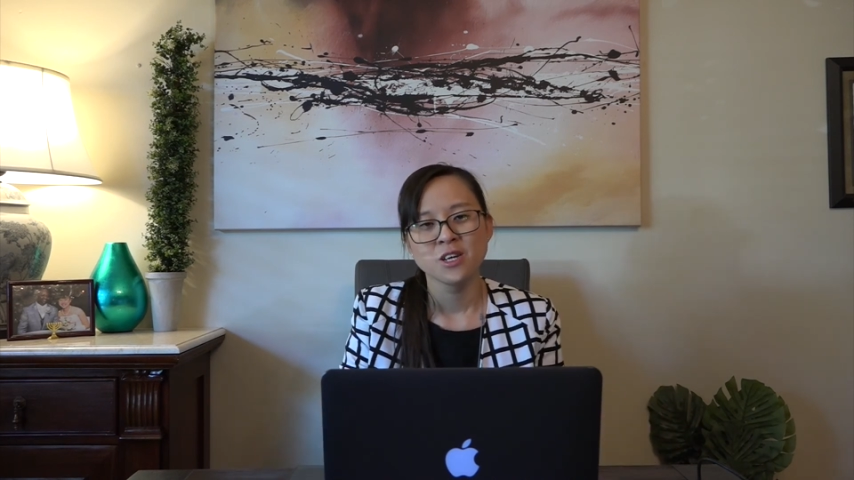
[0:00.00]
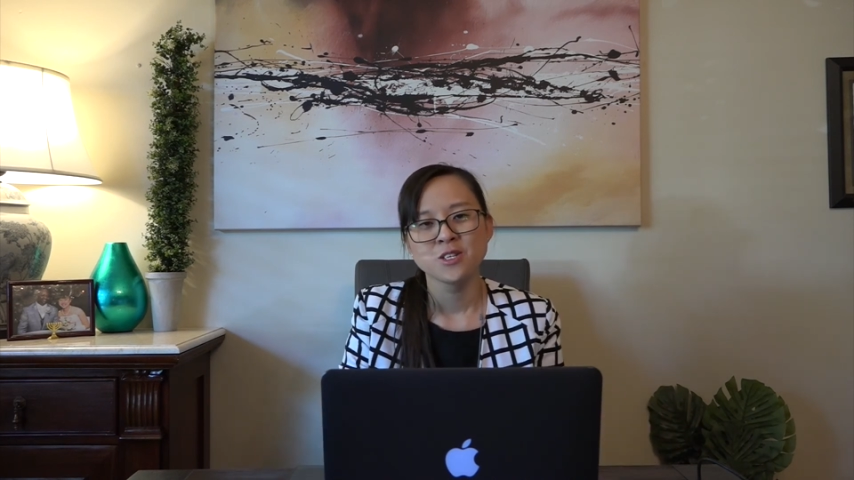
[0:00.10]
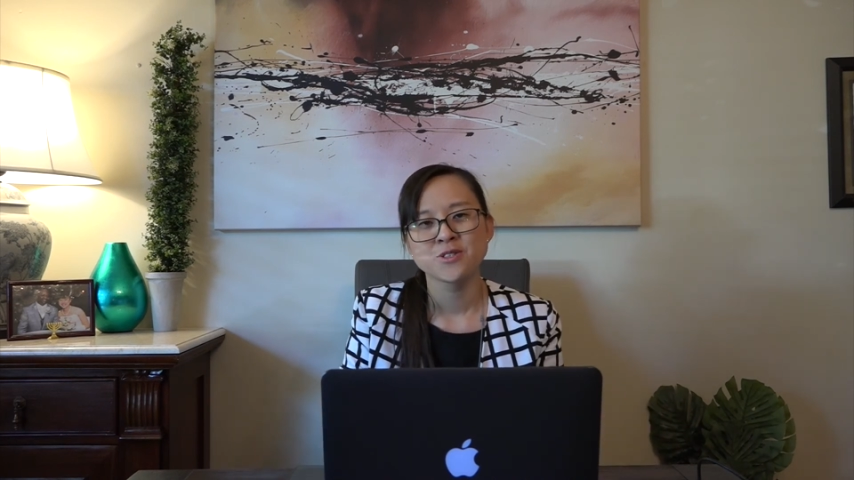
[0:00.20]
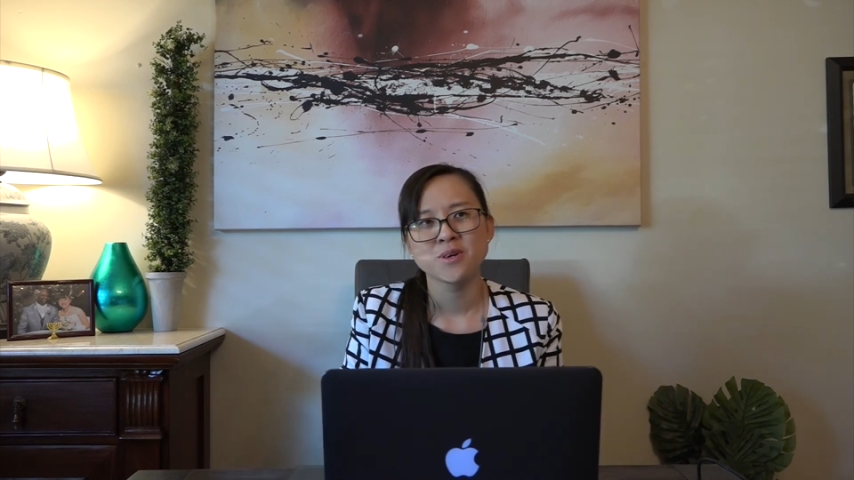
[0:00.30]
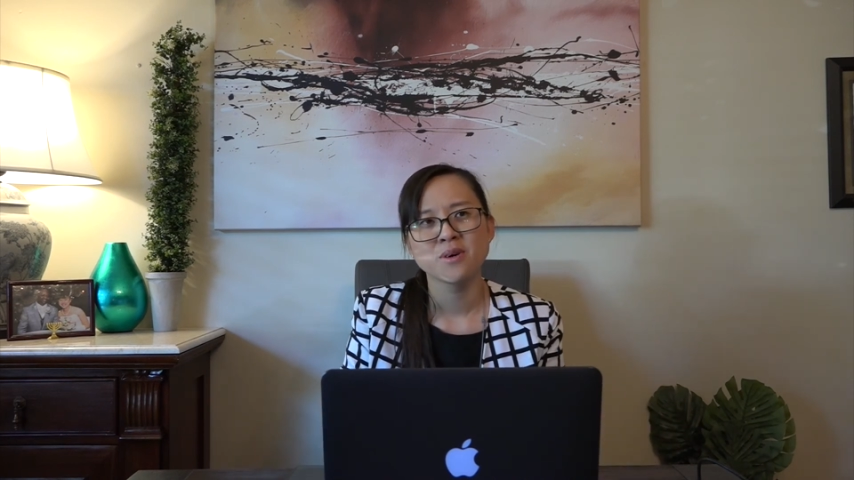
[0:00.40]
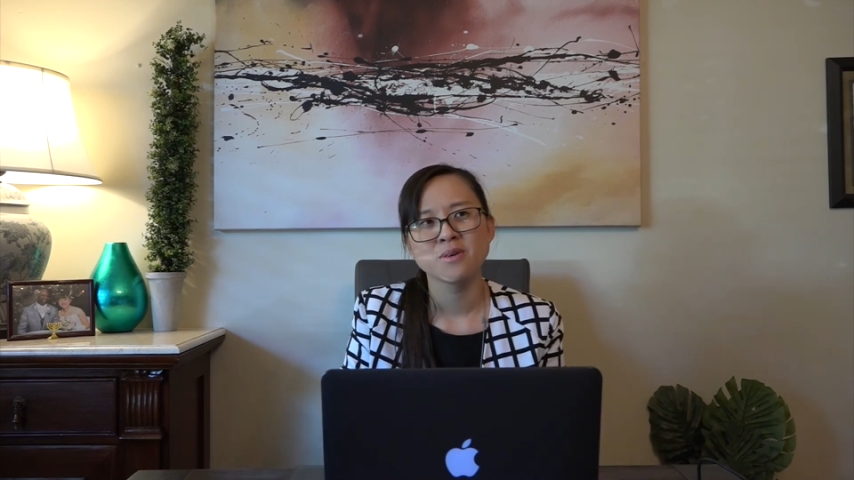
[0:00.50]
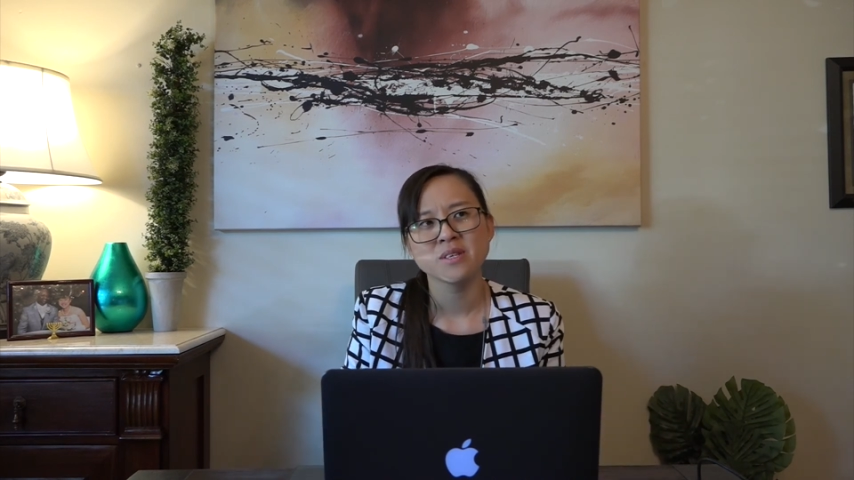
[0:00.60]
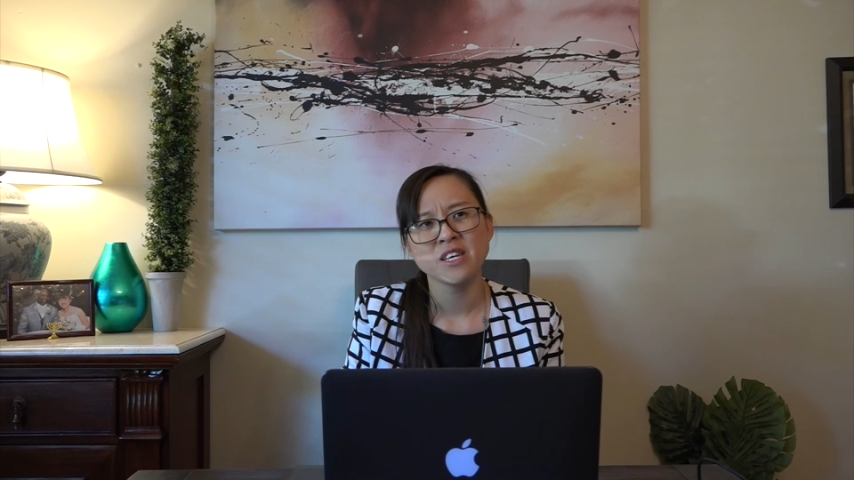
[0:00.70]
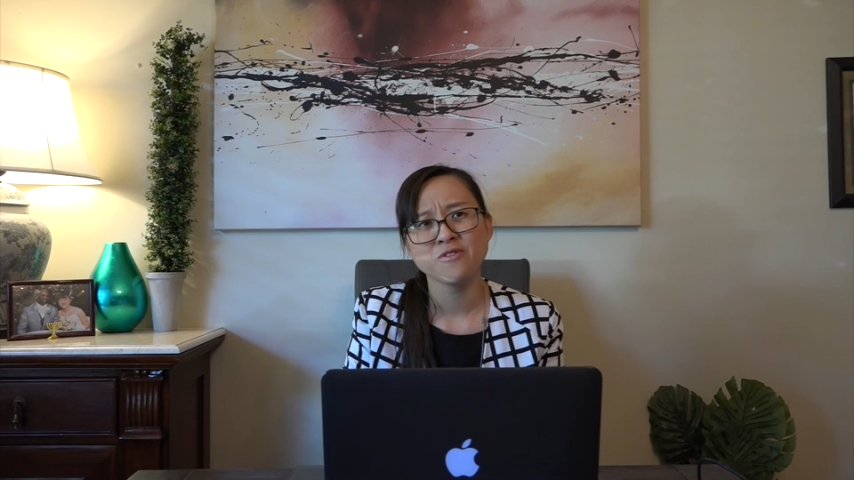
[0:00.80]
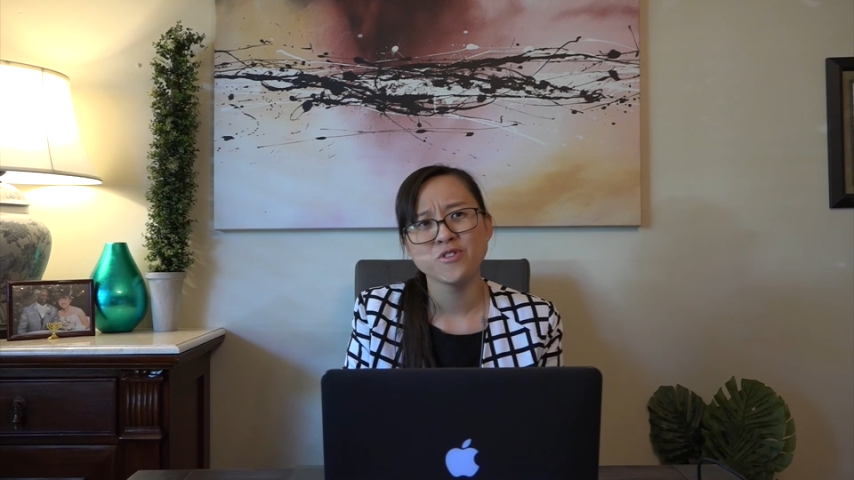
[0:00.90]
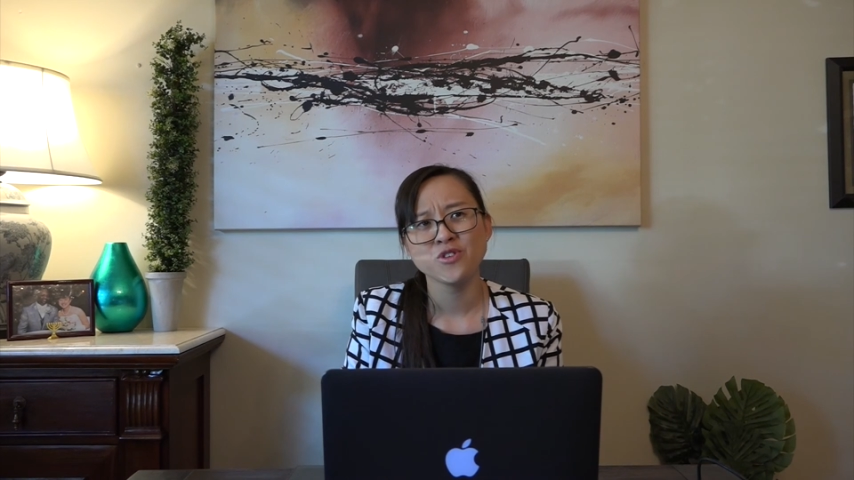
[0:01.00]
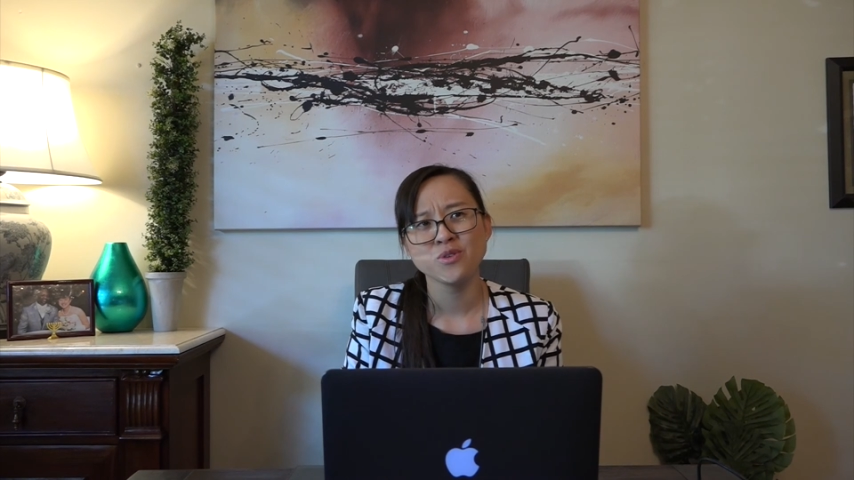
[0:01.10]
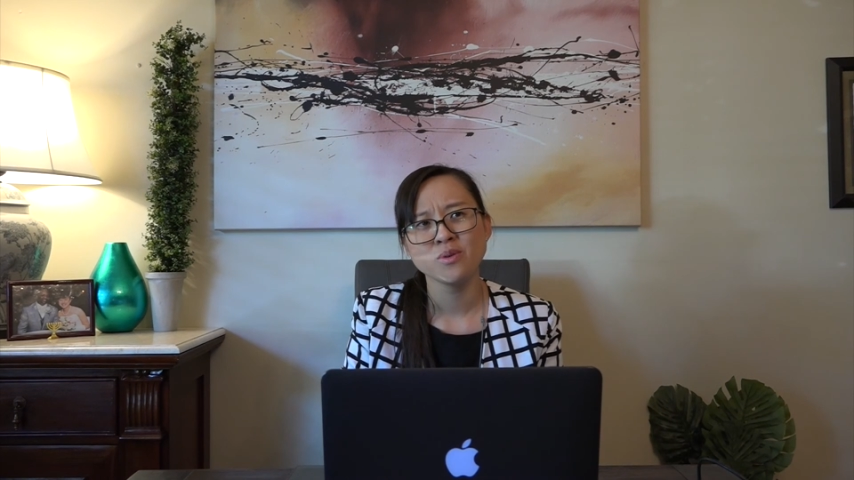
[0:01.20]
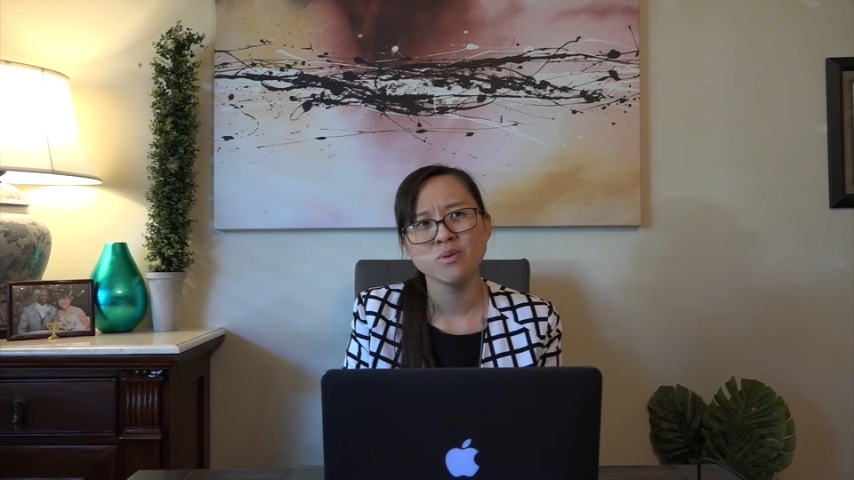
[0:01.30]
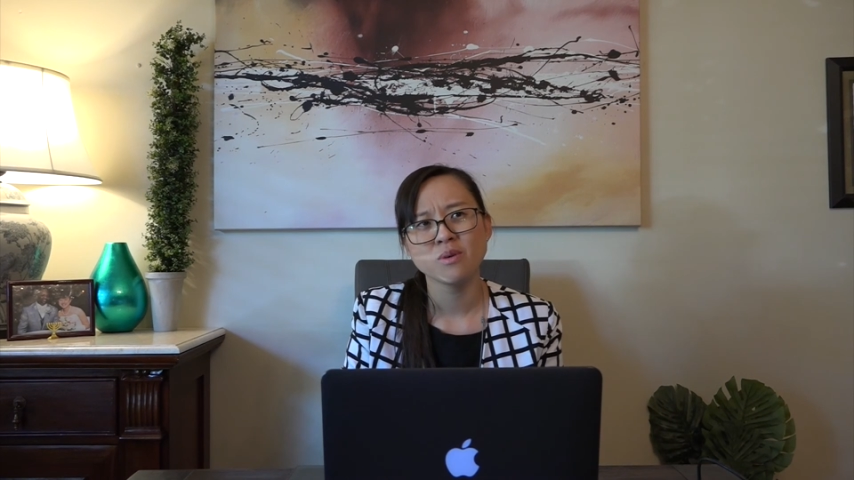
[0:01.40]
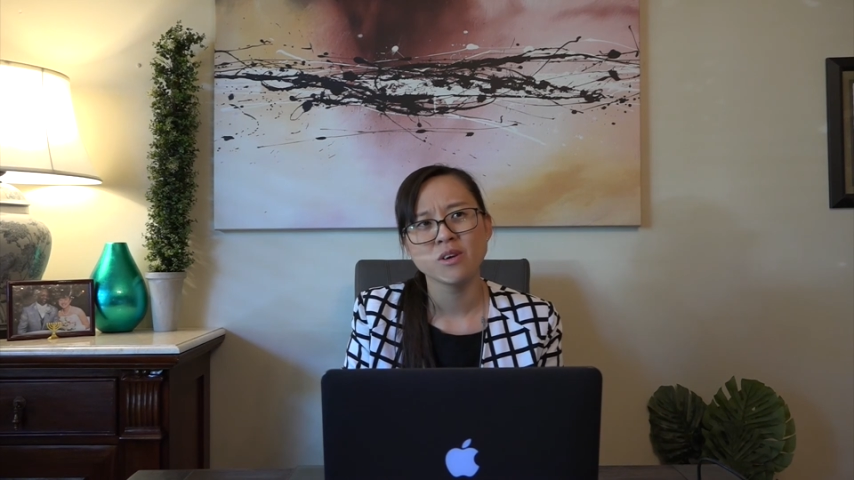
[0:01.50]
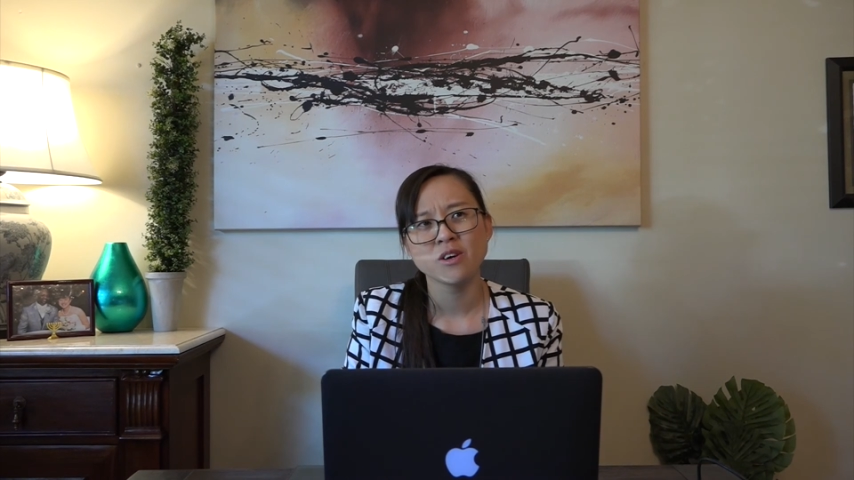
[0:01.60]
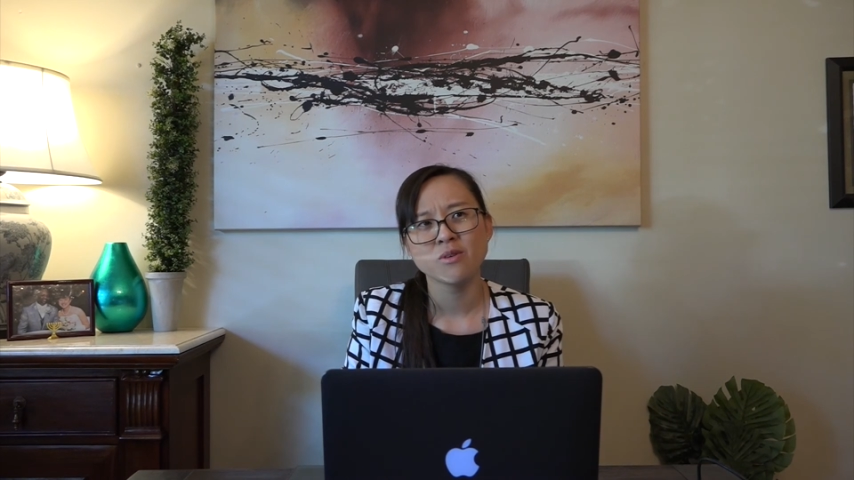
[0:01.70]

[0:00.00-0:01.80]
So if you